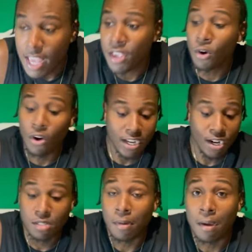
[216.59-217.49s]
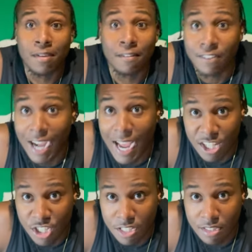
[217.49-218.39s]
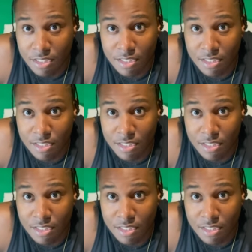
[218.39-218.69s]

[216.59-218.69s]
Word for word: He only cares about being flashy